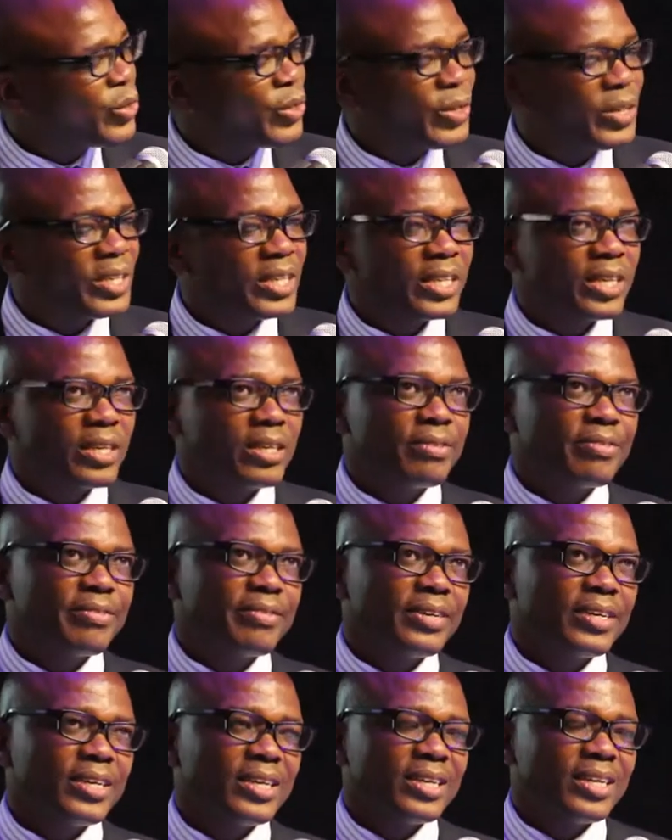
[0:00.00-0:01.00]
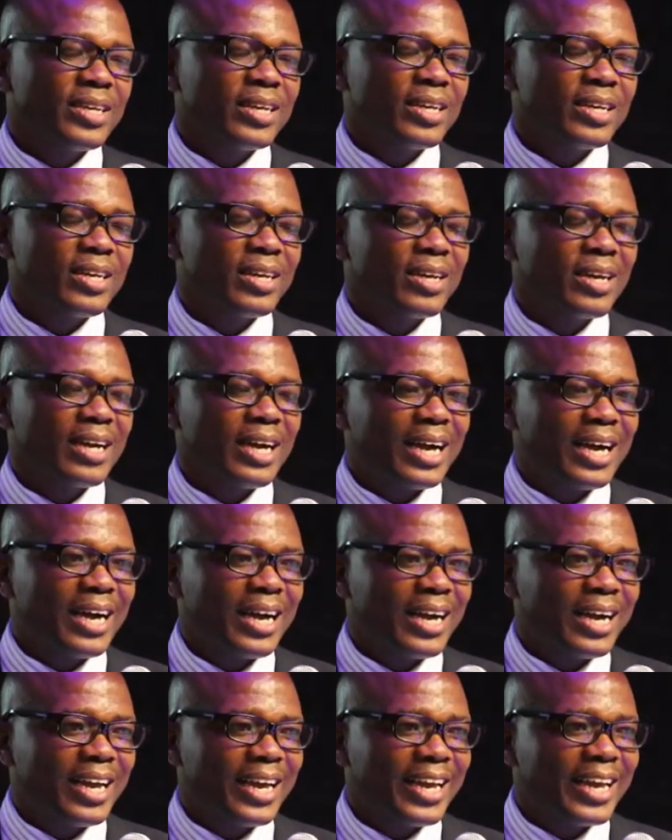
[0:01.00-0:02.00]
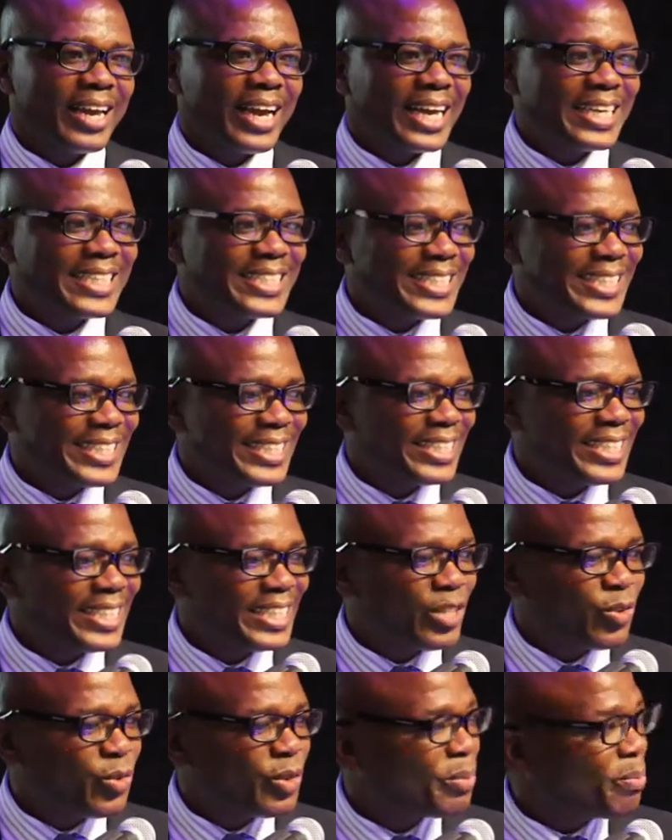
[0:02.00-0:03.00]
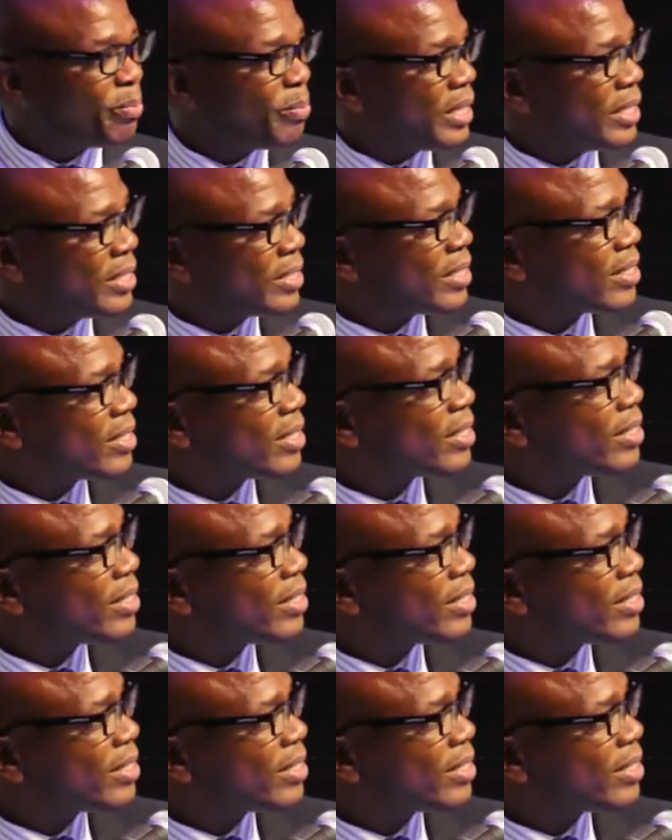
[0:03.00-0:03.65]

not have a ICT equipment.